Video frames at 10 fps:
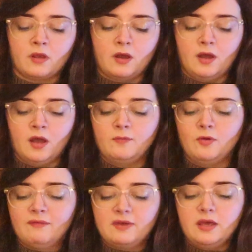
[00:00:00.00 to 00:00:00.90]
Um,
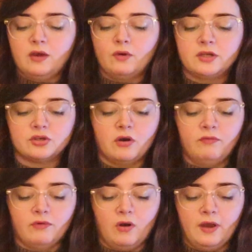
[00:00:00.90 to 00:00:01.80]
you have Eagle as your
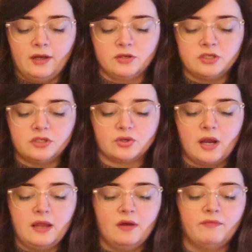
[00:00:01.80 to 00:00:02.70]
overall energy.
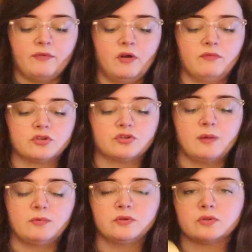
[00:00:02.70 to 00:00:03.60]
Triumph over
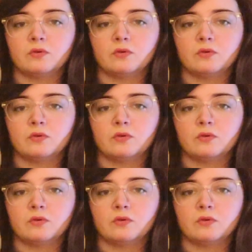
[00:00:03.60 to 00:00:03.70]
troubles